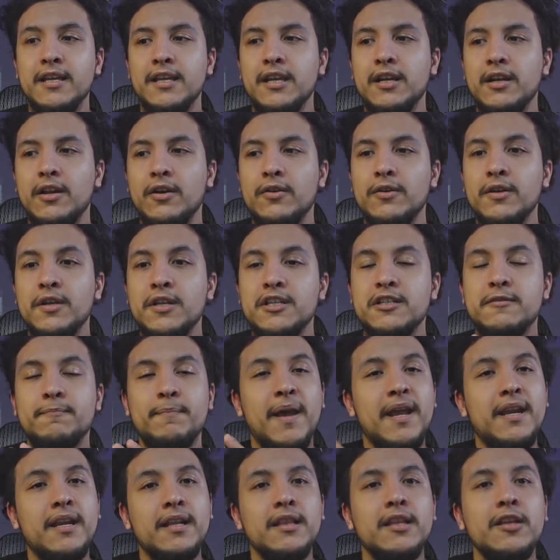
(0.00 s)
you know,
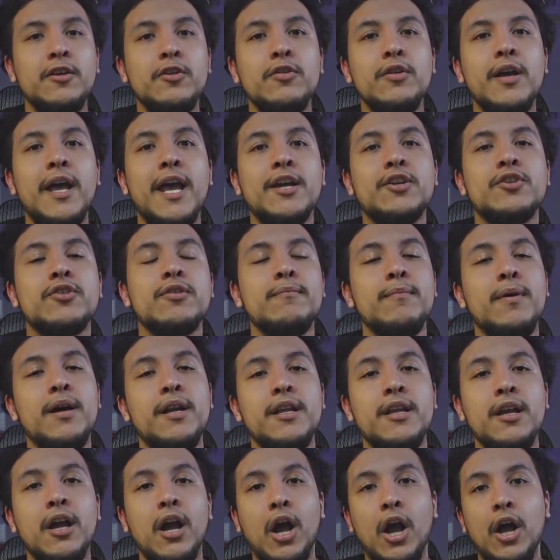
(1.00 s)
spend a little extra
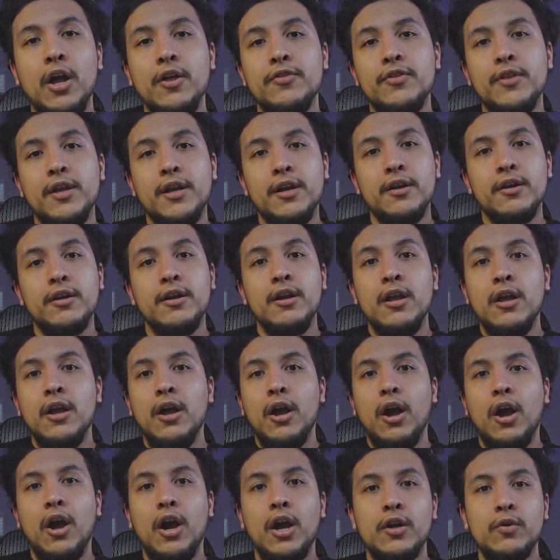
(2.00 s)
money on their
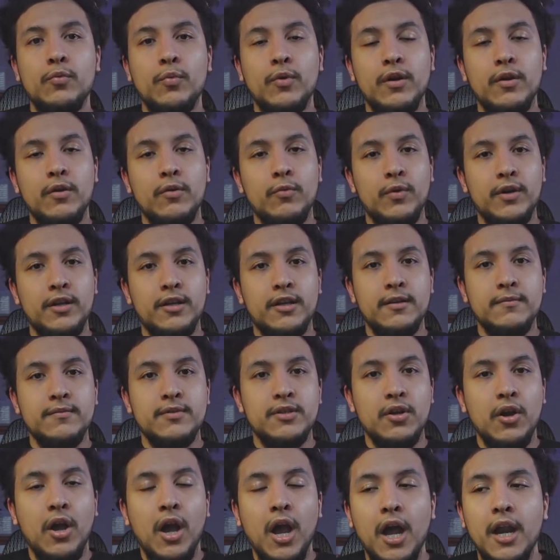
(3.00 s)
hardware when it comes
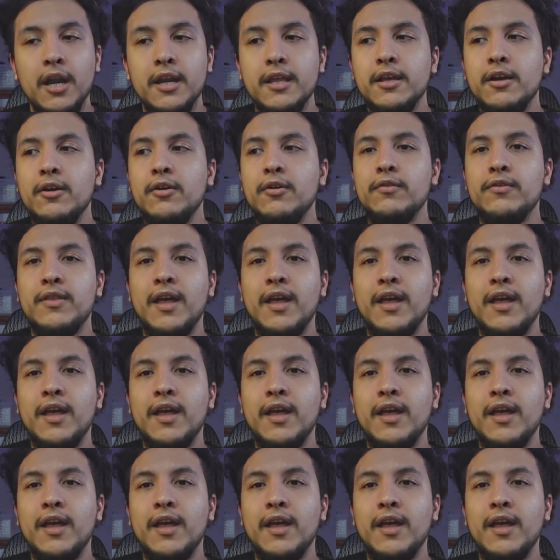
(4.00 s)
to audio.